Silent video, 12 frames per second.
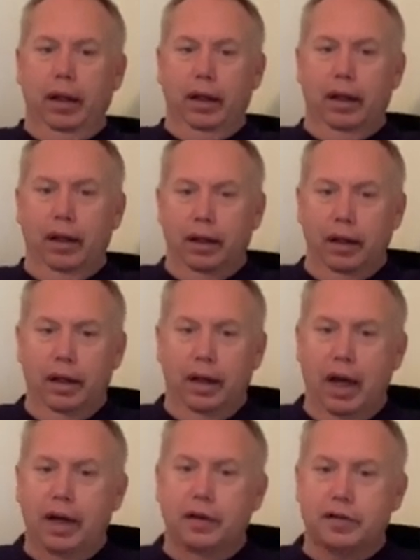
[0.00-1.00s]
and
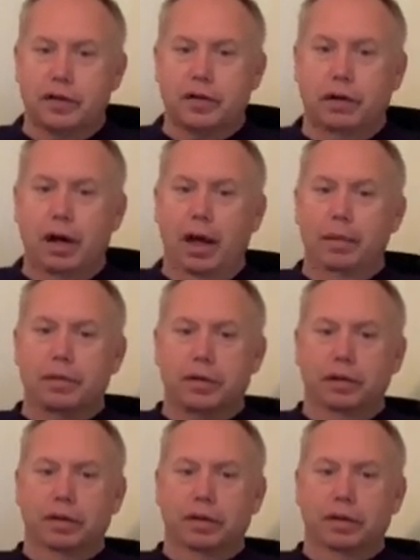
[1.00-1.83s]
not as the scribes.